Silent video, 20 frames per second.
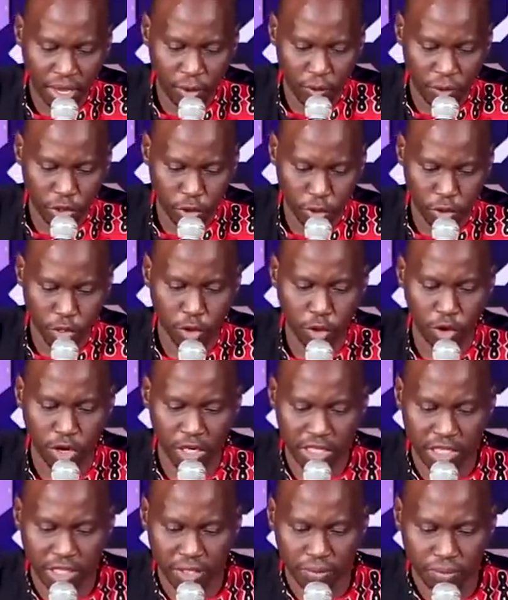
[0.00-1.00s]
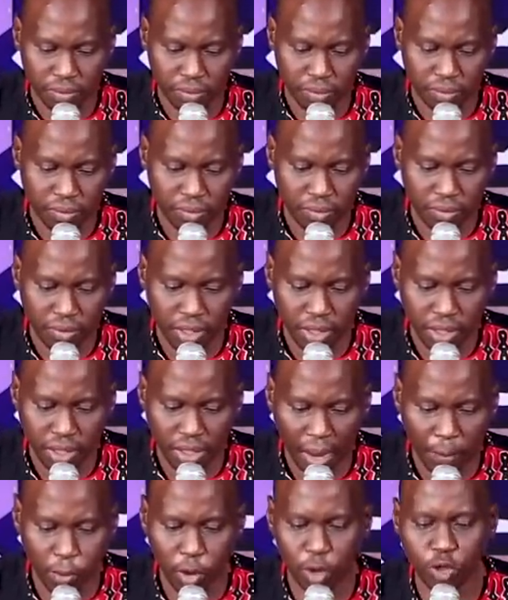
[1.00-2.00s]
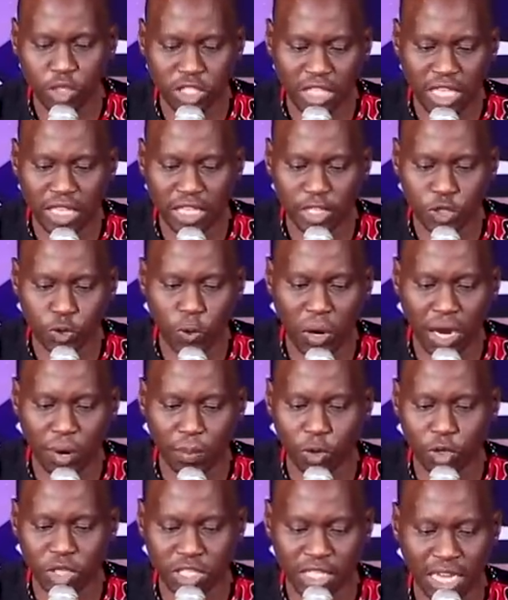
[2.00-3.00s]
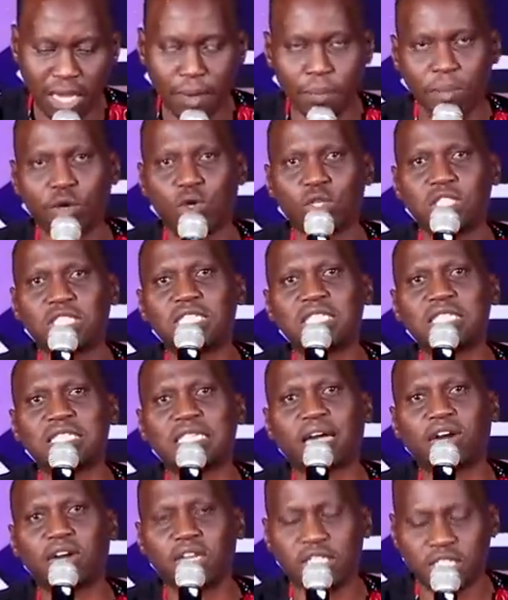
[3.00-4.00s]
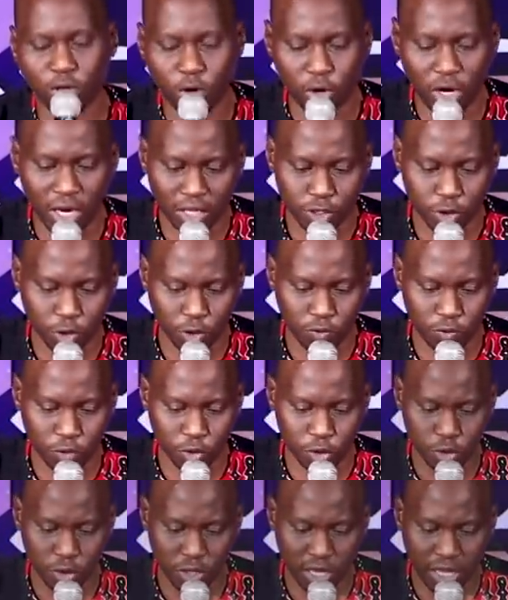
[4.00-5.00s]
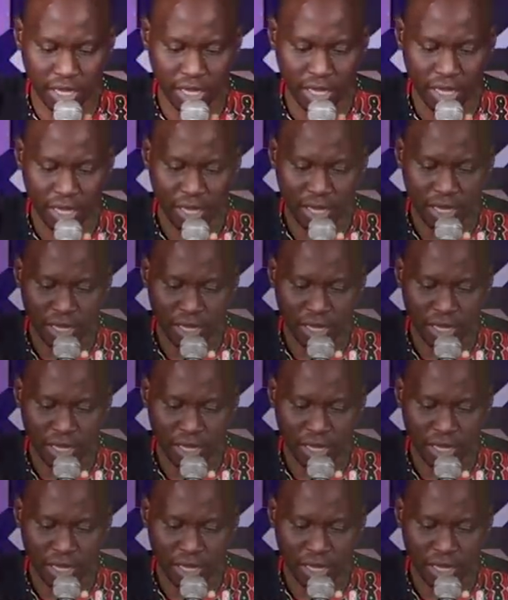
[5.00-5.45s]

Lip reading: and with authority. I'm going to say this one more time because this is a critical lesson for today.